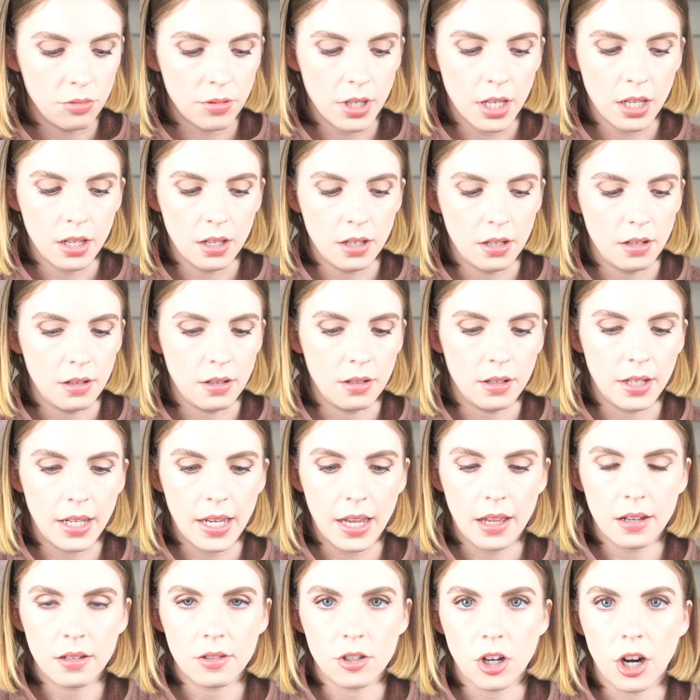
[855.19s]
can
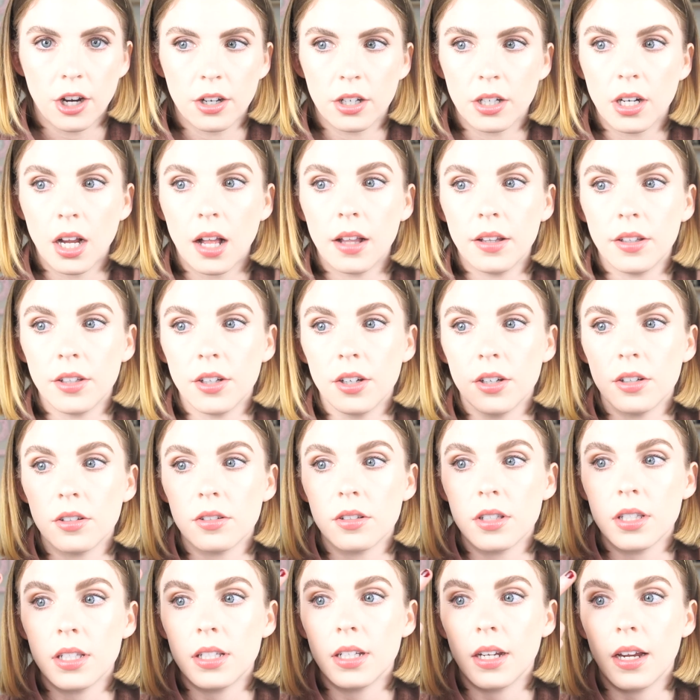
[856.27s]
get darker
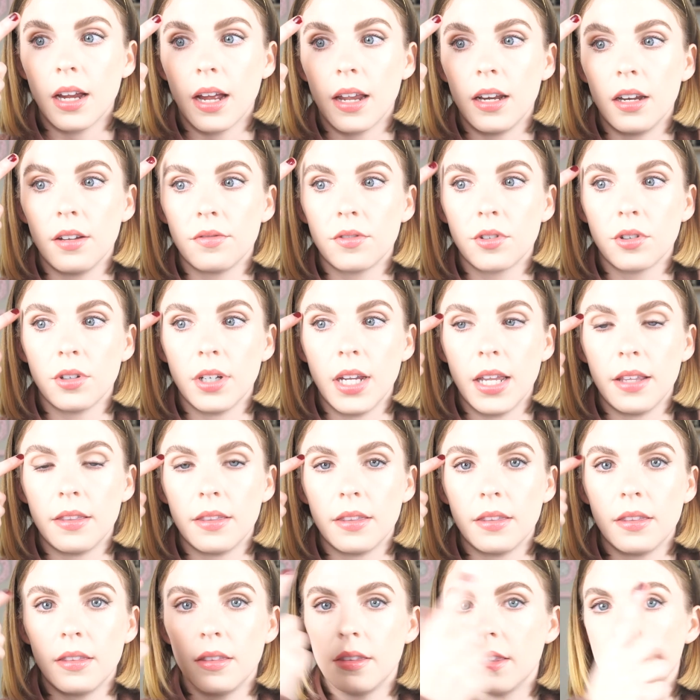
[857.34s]
colors to kind of create
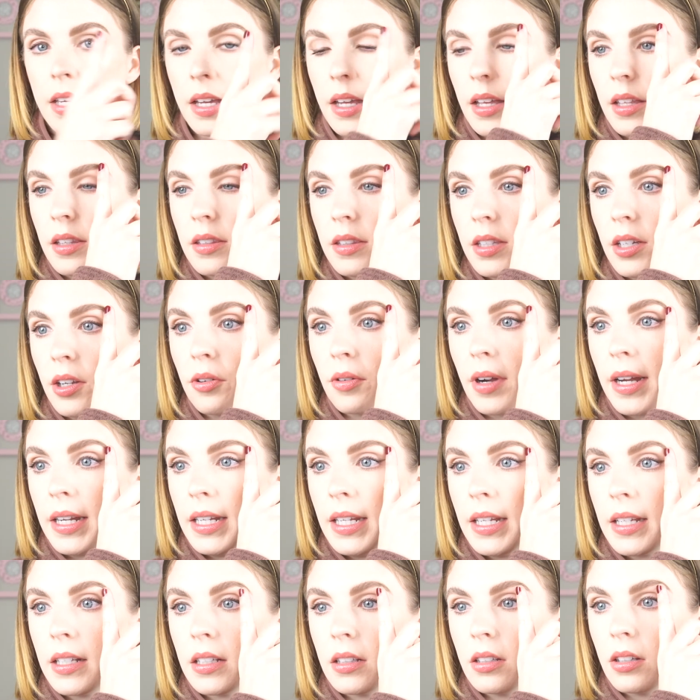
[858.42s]
the
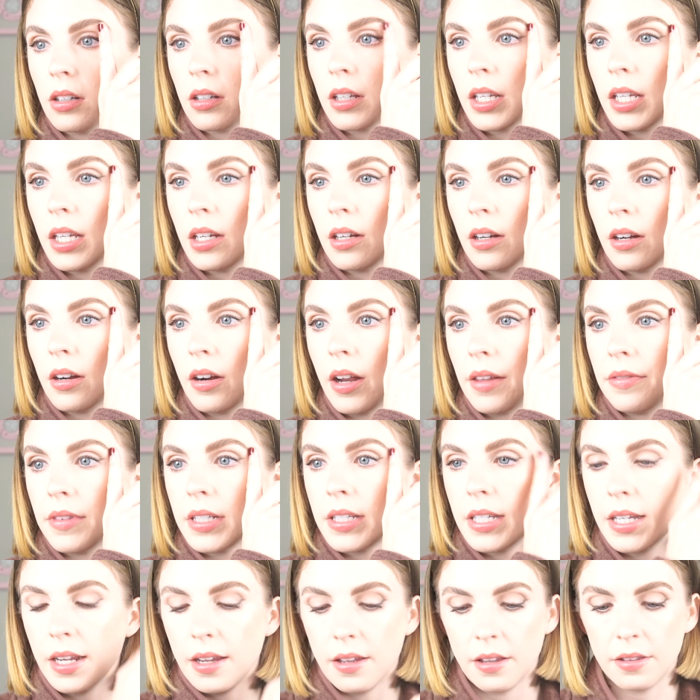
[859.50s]
gradient look here on the
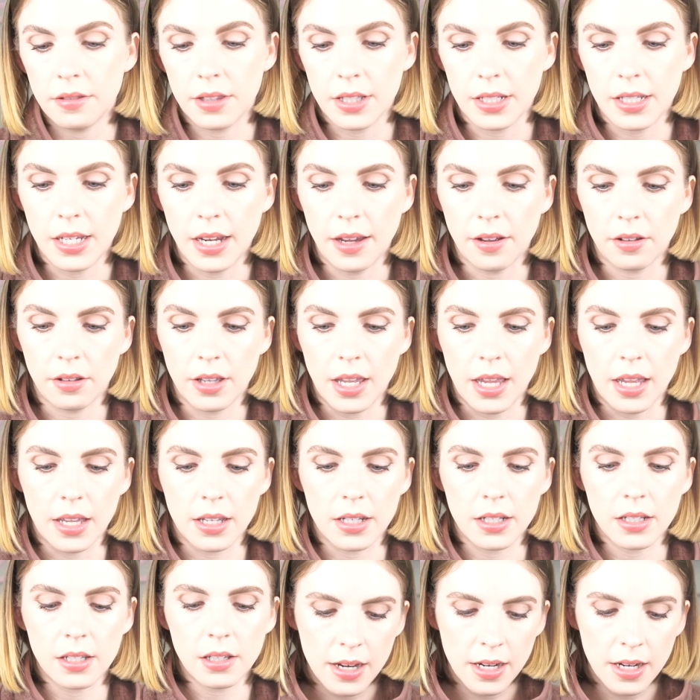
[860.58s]
tail end.